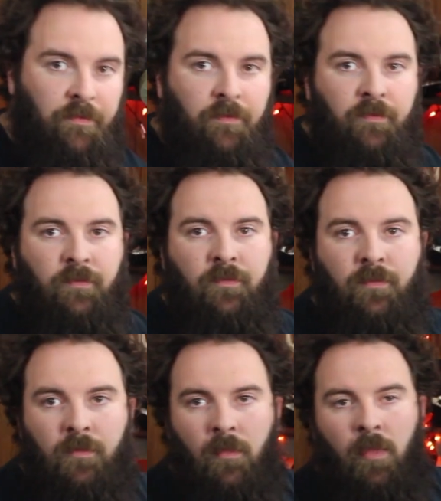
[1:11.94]

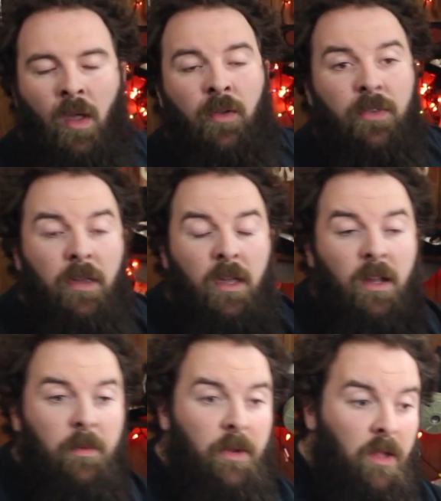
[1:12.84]
I was thinking
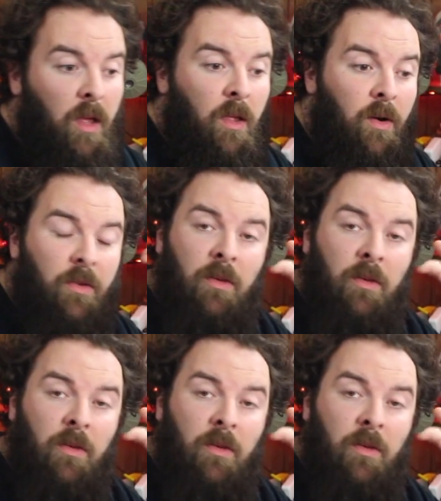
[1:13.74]
it would have been a lot longer.